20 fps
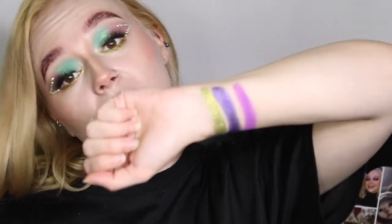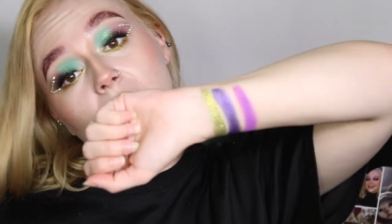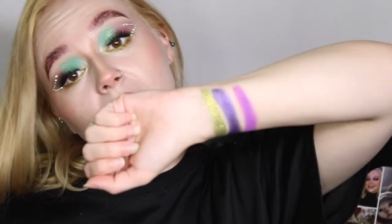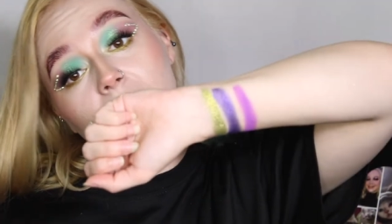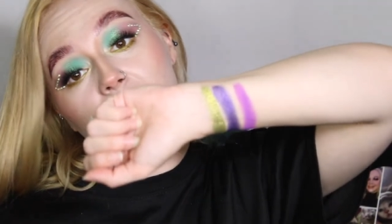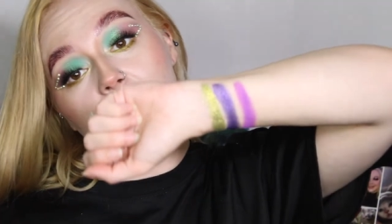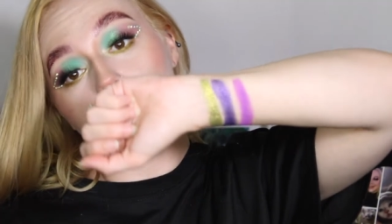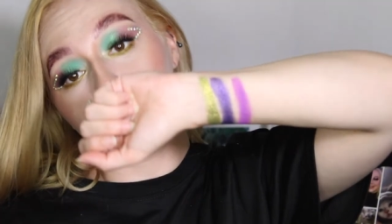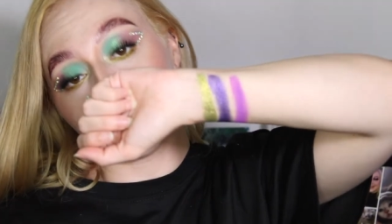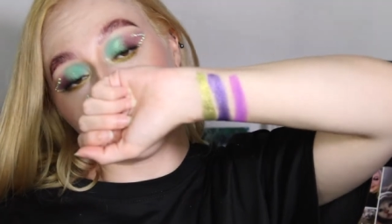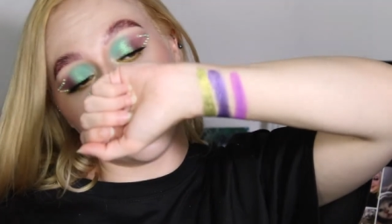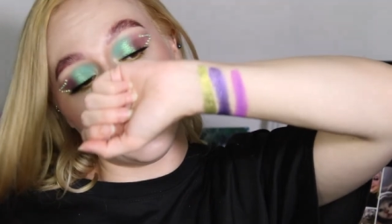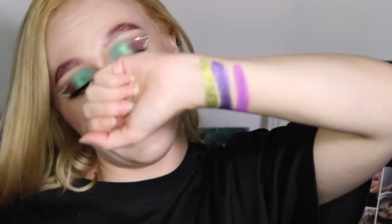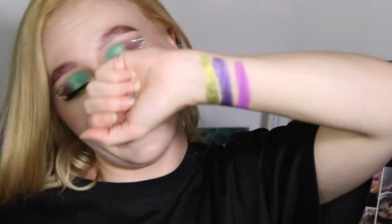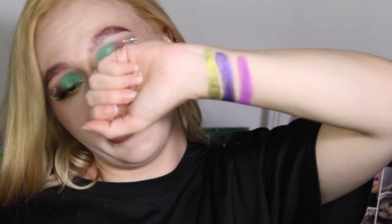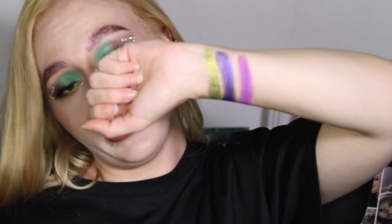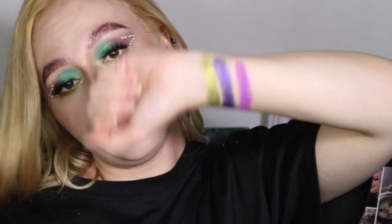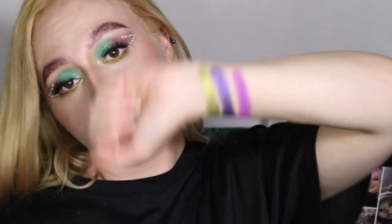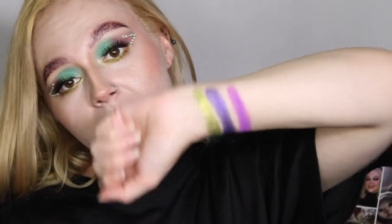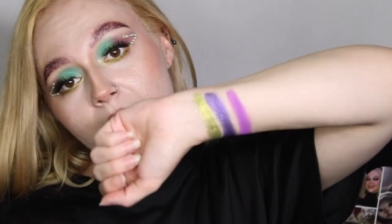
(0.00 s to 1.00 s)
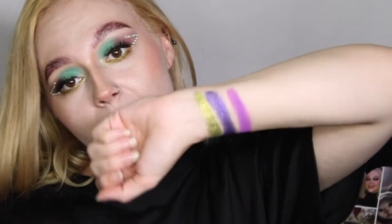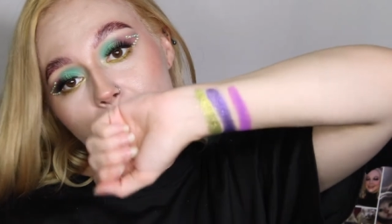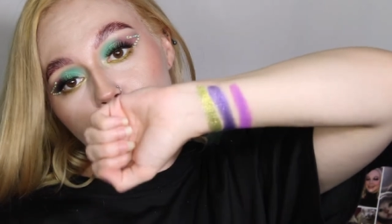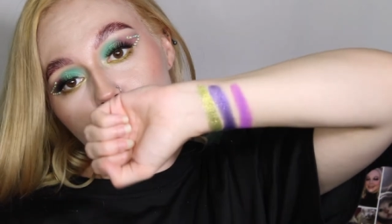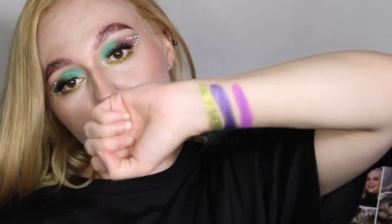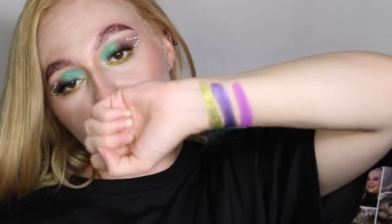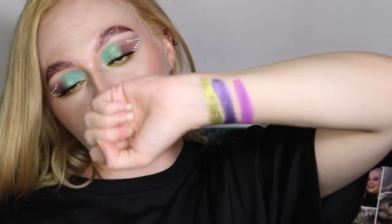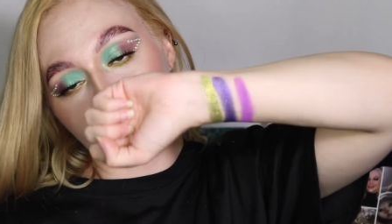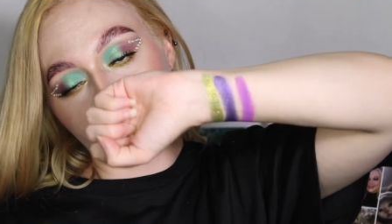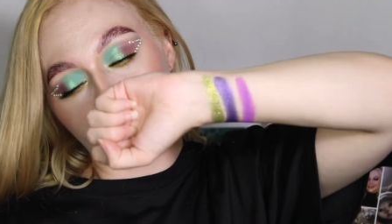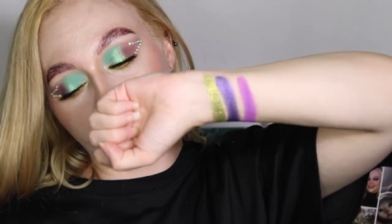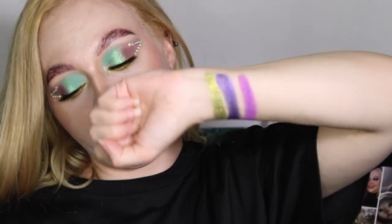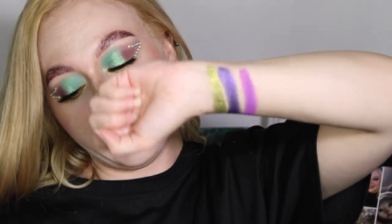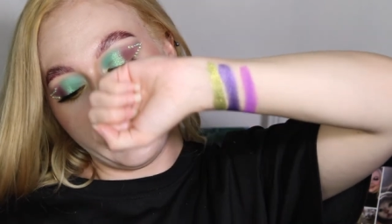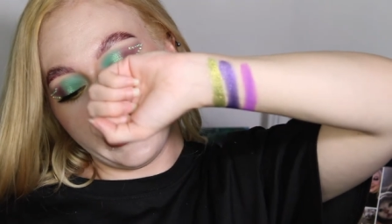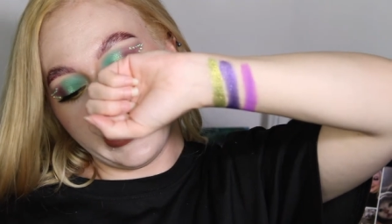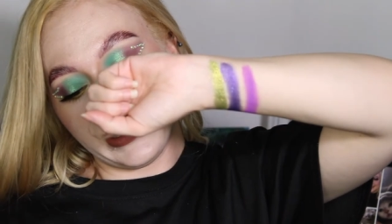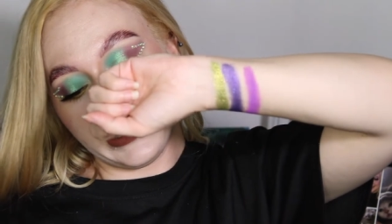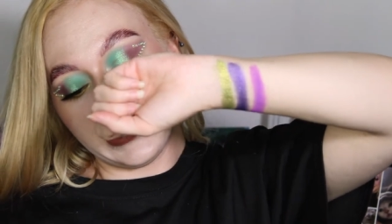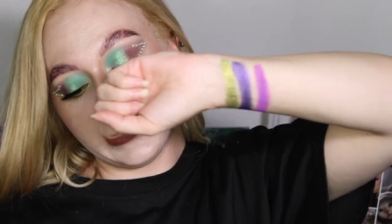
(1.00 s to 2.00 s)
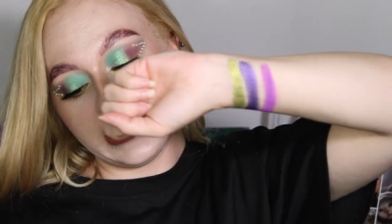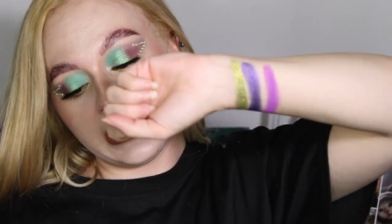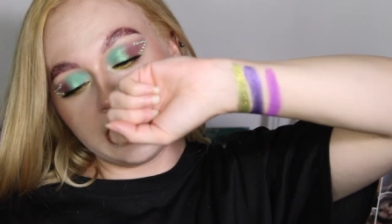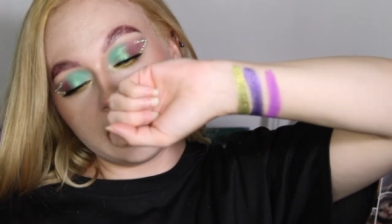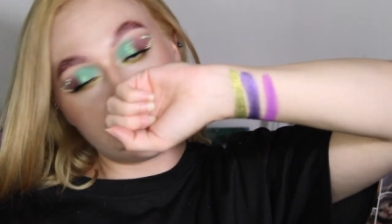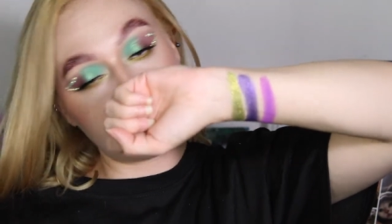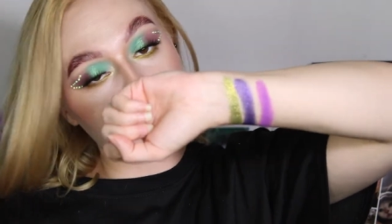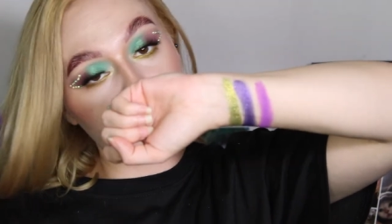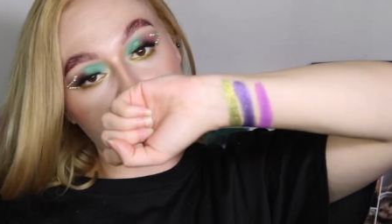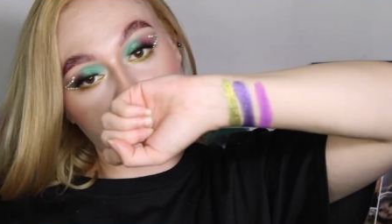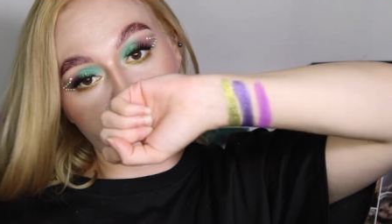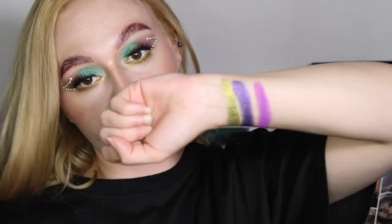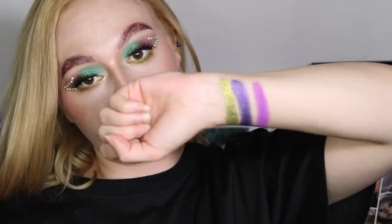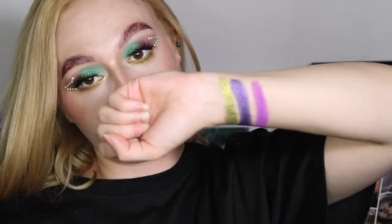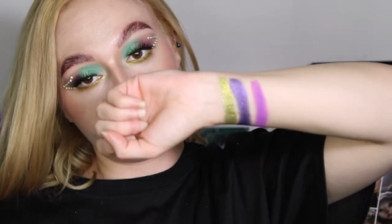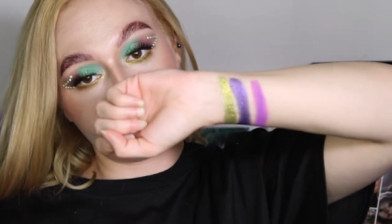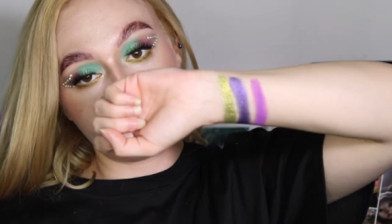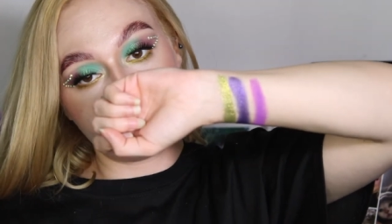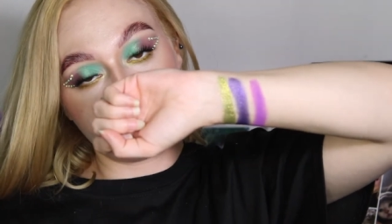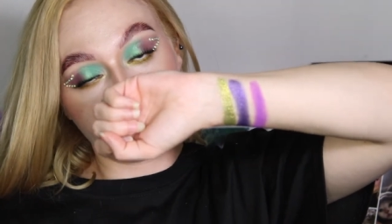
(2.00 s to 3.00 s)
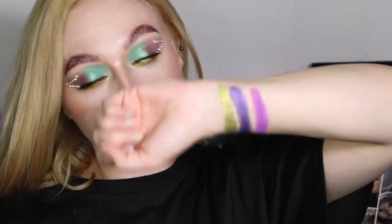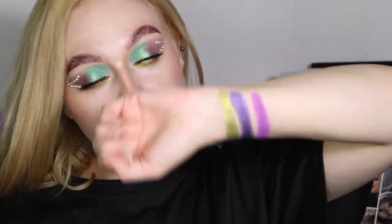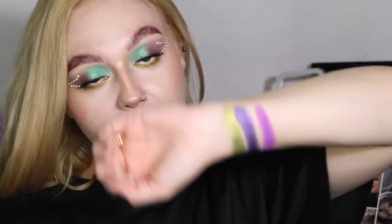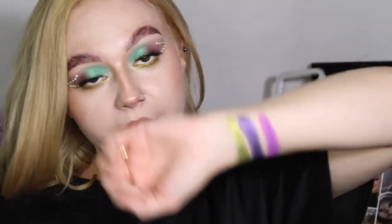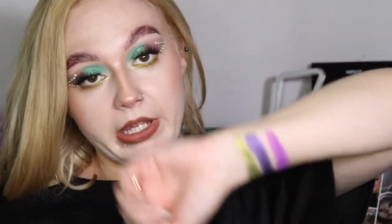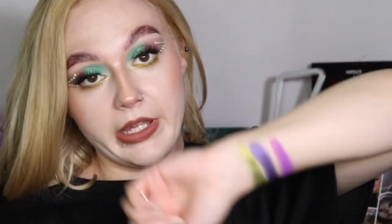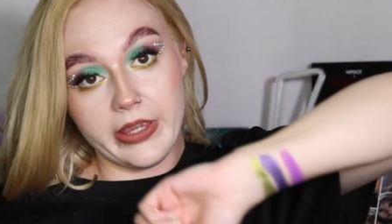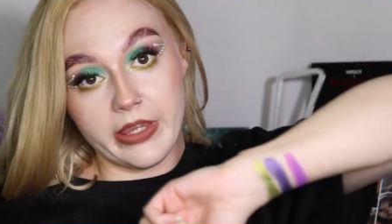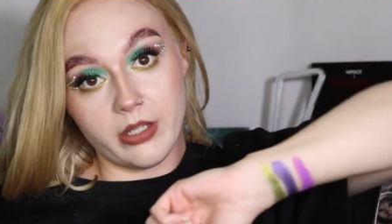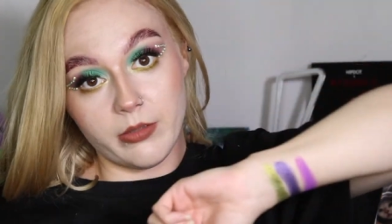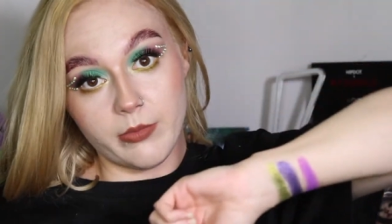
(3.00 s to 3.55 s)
lined up right, but like, it's, it's